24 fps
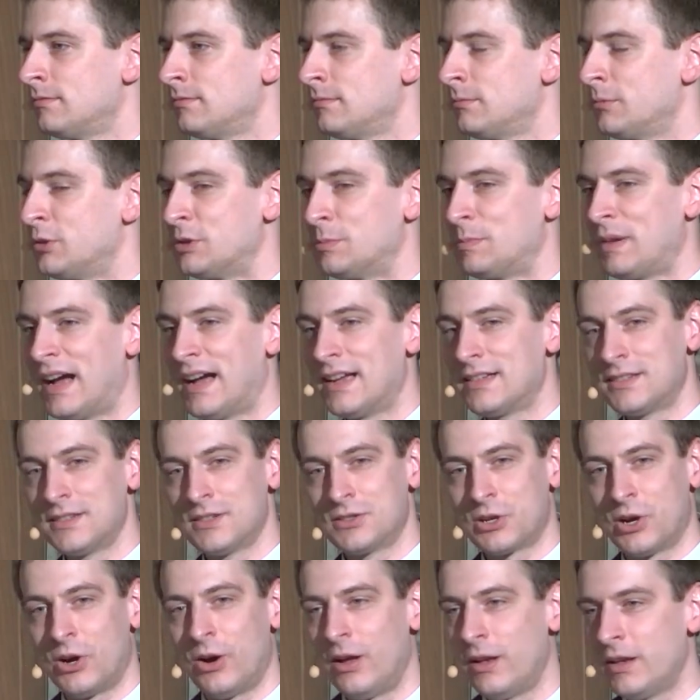which passes
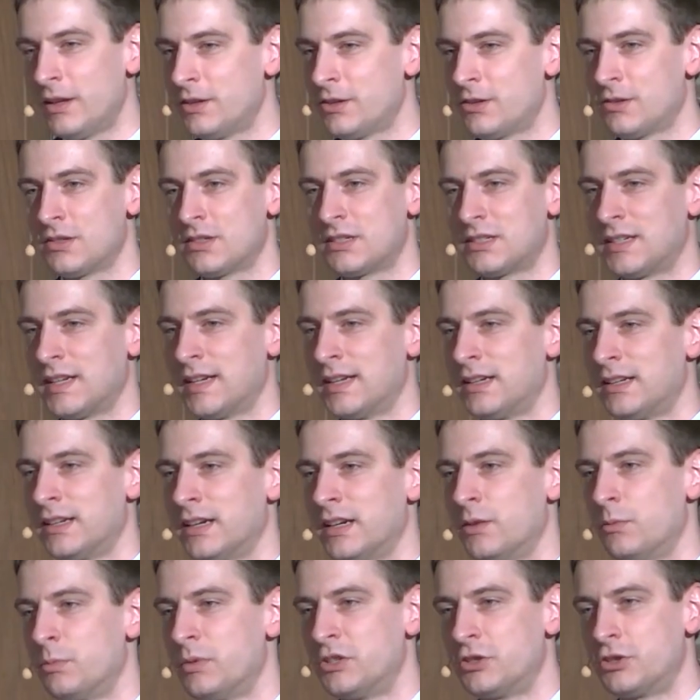all understanding
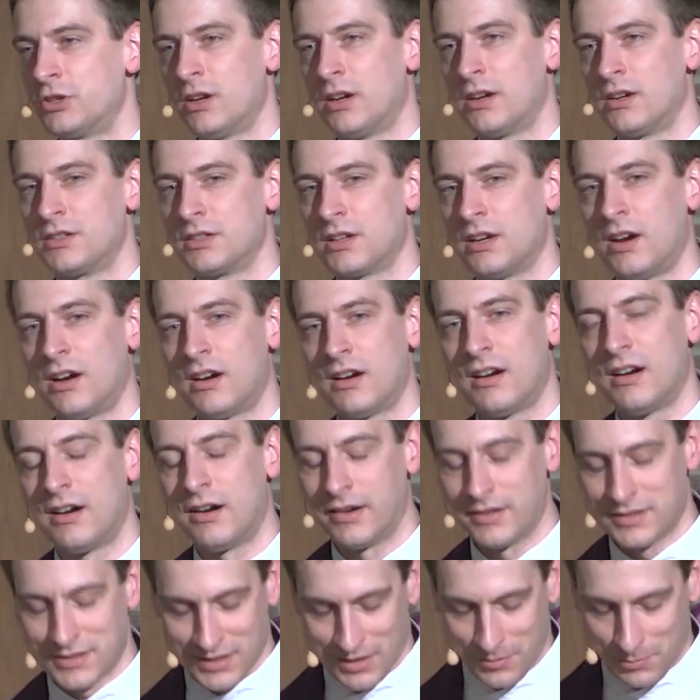and which guards our
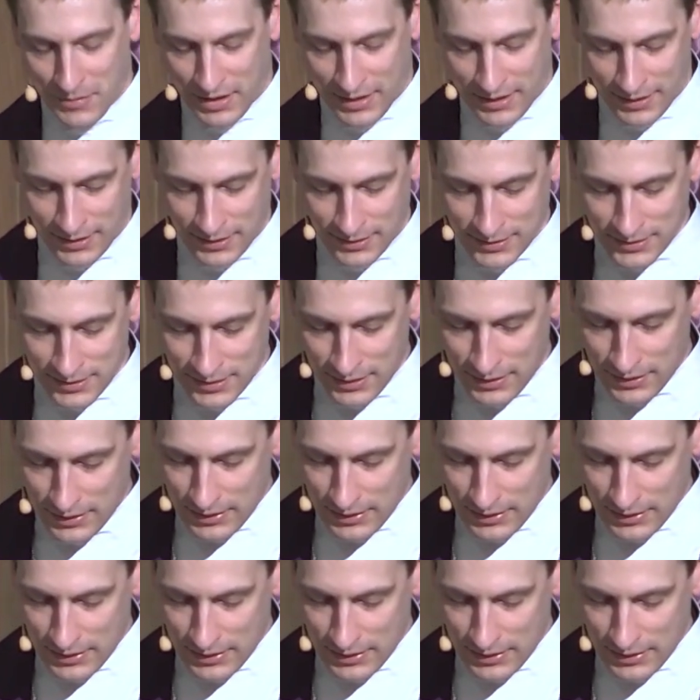hearts and minds